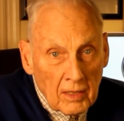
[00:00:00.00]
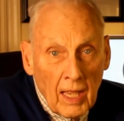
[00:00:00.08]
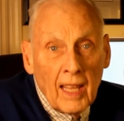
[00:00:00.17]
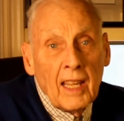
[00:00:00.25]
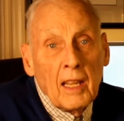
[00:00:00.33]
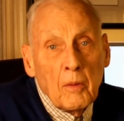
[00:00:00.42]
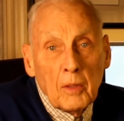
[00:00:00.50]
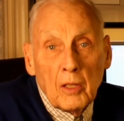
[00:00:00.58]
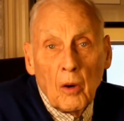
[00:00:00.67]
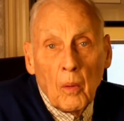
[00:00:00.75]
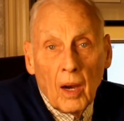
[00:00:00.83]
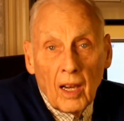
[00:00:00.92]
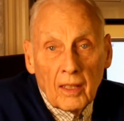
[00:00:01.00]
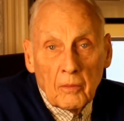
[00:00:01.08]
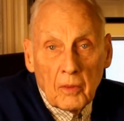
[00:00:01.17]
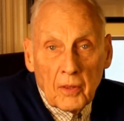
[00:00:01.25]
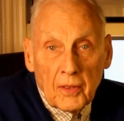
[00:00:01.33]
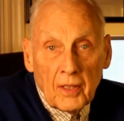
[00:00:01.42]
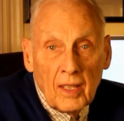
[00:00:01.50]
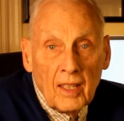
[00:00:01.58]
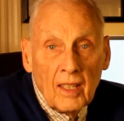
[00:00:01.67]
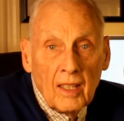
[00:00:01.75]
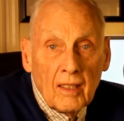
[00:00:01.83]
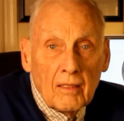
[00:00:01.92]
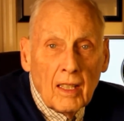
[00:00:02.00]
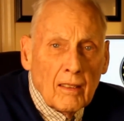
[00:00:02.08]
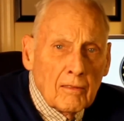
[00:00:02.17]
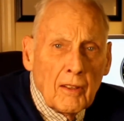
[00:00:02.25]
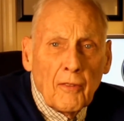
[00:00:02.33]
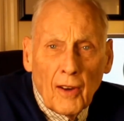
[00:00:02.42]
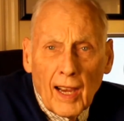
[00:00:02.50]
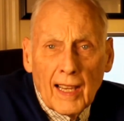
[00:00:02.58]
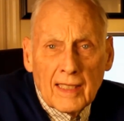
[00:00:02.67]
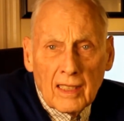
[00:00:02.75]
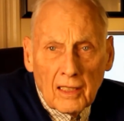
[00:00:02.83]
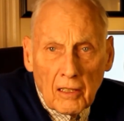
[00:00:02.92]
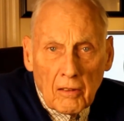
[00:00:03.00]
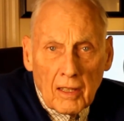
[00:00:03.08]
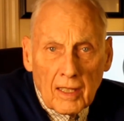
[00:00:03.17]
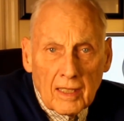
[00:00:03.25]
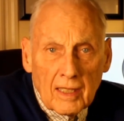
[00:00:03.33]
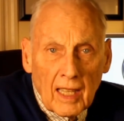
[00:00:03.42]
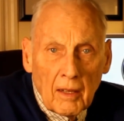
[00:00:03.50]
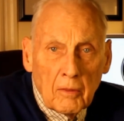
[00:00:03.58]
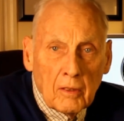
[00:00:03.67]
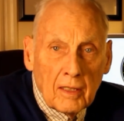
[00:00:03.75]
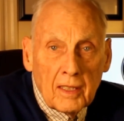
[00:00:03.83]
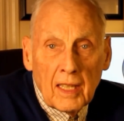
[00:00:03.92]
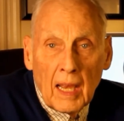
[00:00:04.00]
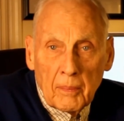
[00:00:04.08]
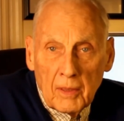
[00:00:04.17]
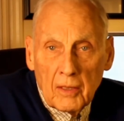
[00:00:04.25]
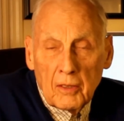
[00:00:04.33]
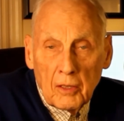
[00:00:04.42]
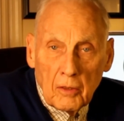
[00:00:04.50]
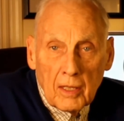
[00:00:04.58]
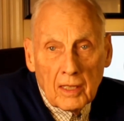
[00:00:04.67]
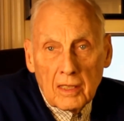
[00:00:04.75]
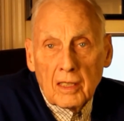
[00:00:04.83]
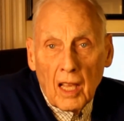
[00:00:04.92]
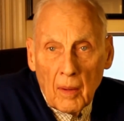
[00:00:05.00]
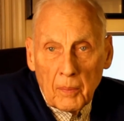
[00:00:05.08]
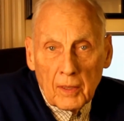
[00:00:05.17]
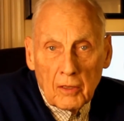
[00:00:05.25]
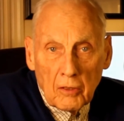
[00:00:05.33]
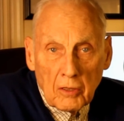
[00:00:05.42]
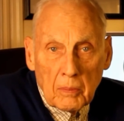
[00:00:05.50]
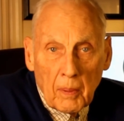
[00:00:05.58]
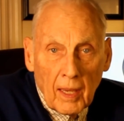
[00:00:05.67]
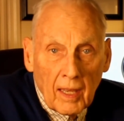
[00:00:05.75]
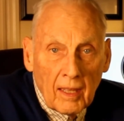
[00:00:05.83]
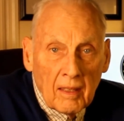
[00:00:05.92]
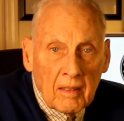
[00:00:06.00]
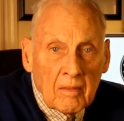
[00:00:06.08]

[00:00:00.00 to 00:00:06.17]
and then it would go on with revised lyrics that were adapted to his stop at Goose Bay.